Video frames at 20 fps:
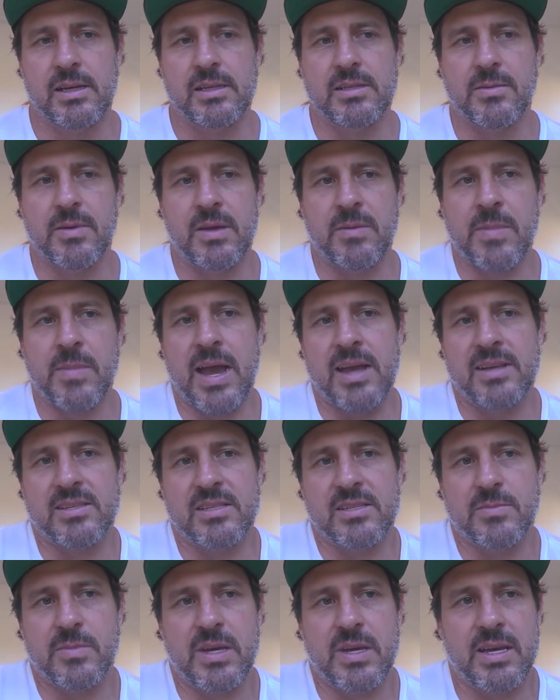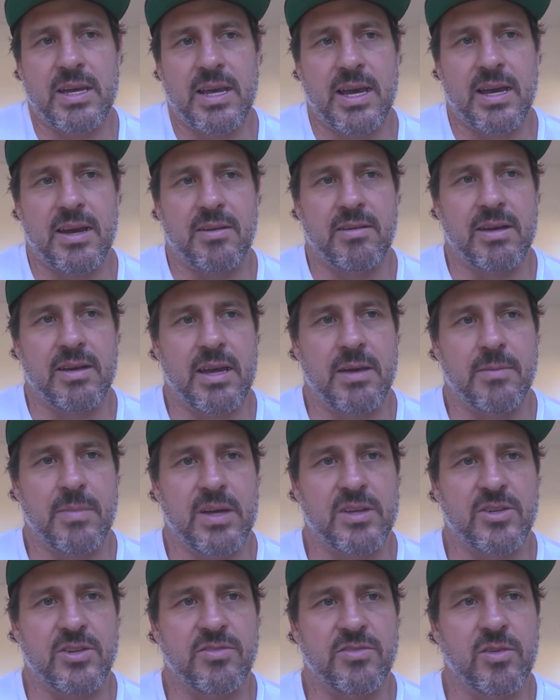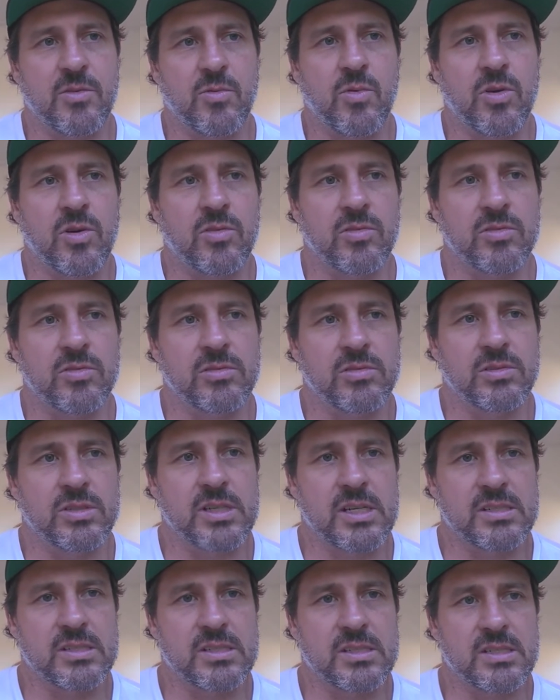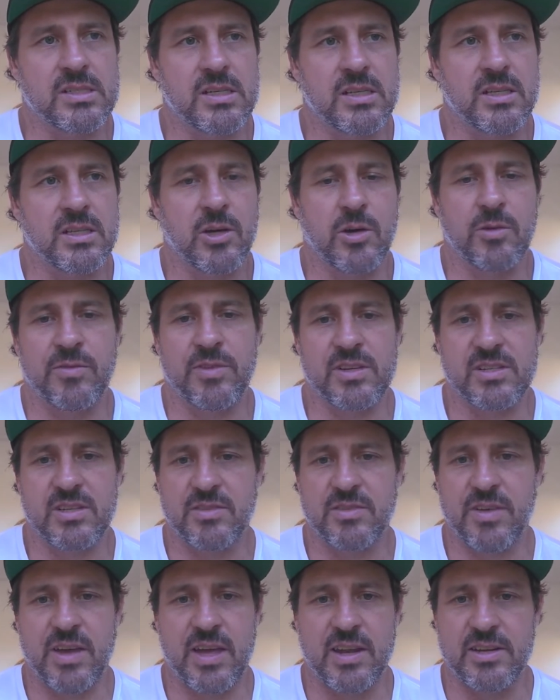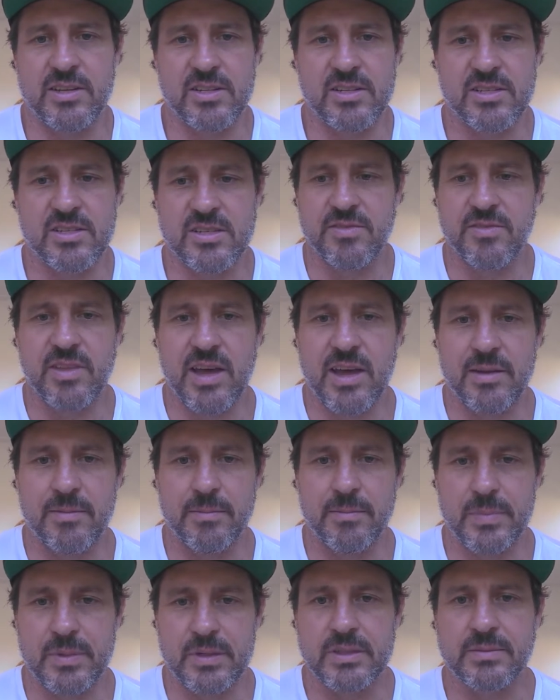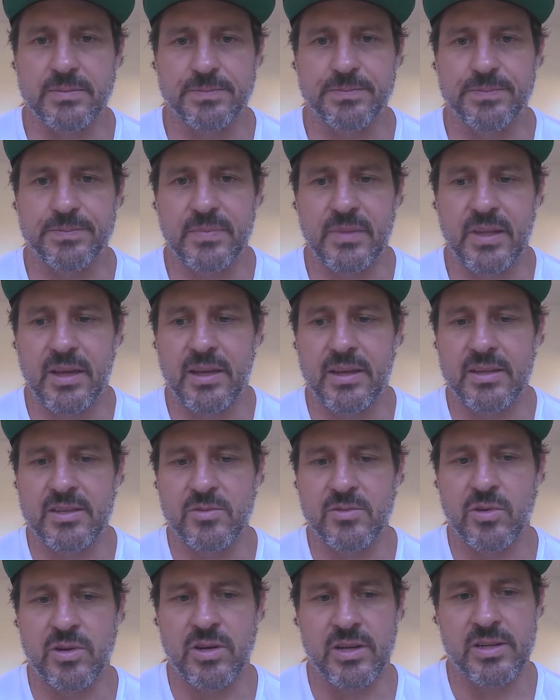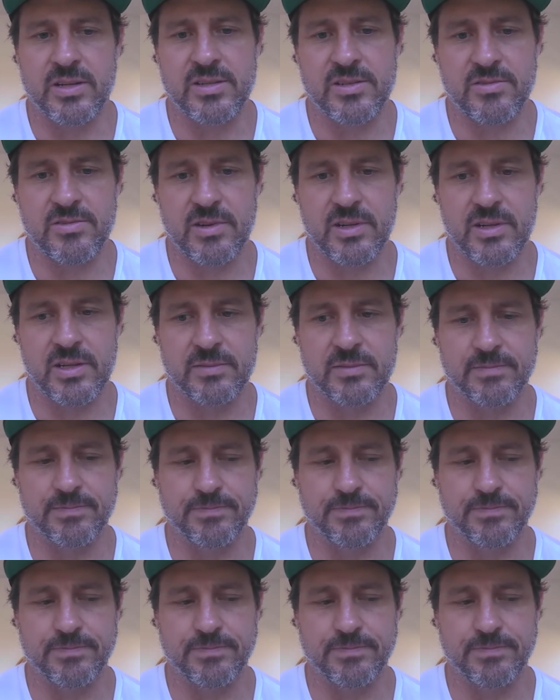amazes me how much of the world doesn't see the obvious advantages that. But yeah, it is what it is, really.